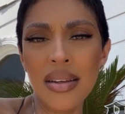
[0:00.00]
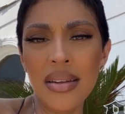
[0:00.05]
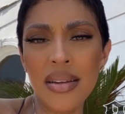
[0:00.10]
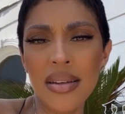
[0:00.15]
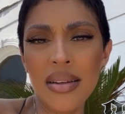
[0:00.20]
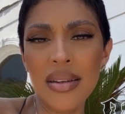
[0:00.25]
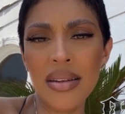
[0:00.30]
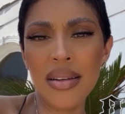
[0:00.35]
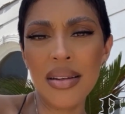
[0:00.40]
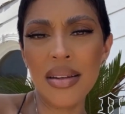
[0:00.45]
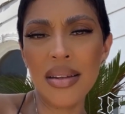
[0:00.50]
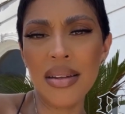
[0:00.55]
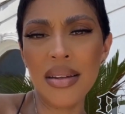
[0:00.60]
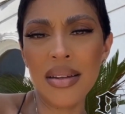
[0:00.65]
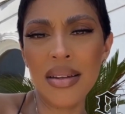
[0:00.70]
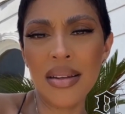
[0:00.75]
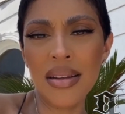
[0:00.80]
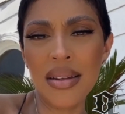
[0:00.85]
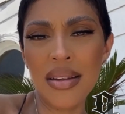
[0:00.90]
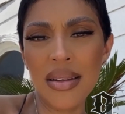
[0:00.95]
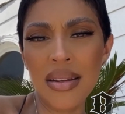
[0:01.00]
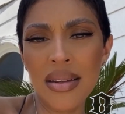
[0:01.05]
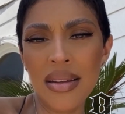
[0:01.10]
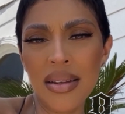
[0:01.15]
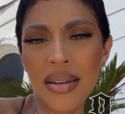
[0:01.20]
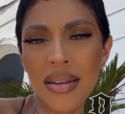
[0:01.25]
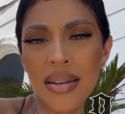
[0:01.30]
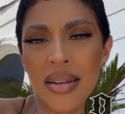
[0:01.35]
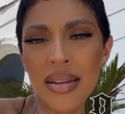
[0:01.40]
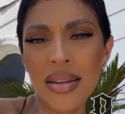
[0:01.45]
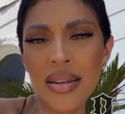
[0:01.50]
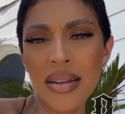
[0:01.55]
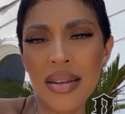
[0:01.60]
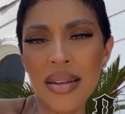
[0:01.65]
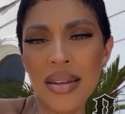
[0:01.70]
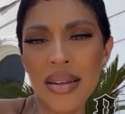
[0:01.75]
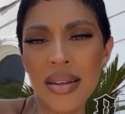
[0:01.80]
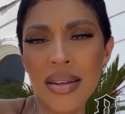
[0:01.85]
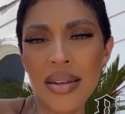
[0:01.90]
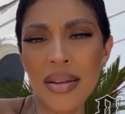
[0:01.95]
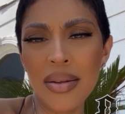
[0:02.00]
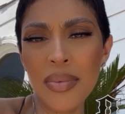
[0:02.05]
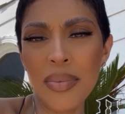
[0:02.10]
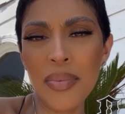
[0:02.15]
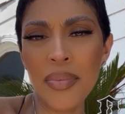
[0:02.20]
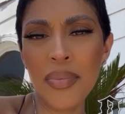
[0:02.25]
Nothing is said.